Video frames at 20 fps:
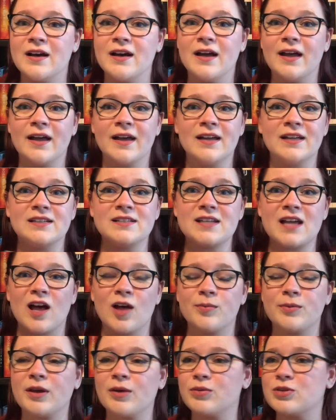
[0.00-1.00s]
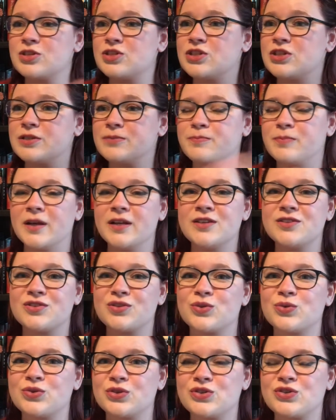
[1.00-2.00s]
and I'll be able to just binge
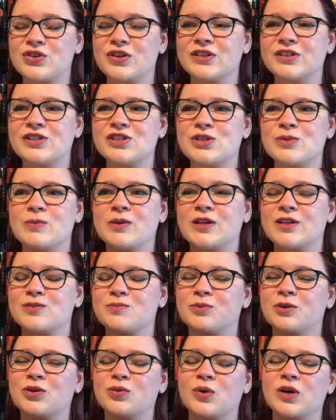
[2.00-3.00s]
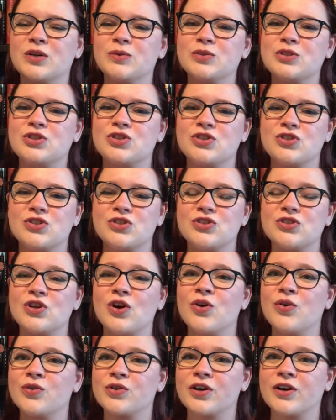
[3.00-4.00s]
through the trilogy because book one was just
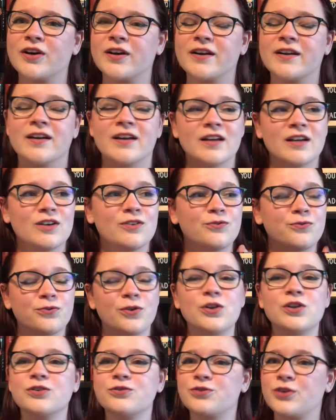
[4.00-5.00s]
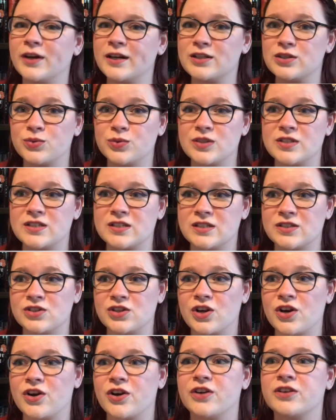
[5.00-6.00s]
so good, full of great twists and
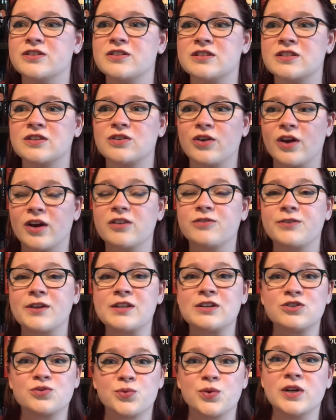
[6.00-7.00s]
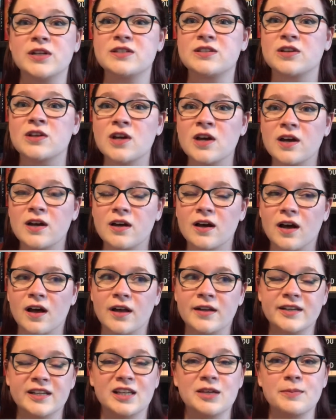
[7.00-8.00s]
turns. Crown of Feathers was uh,
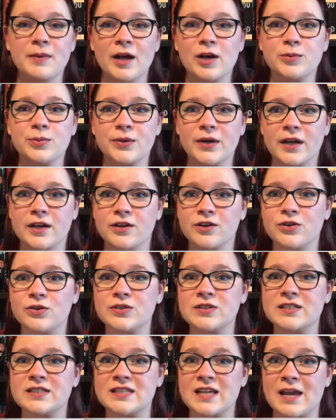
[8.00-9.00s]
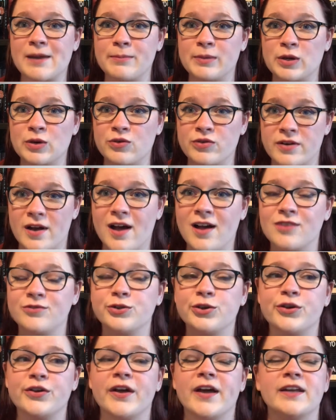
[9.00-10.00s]
Nicki Pau Preto's debut
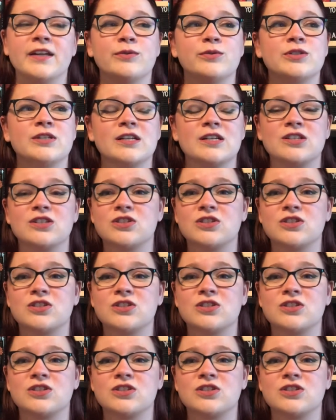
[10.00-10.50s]
novel, and it was a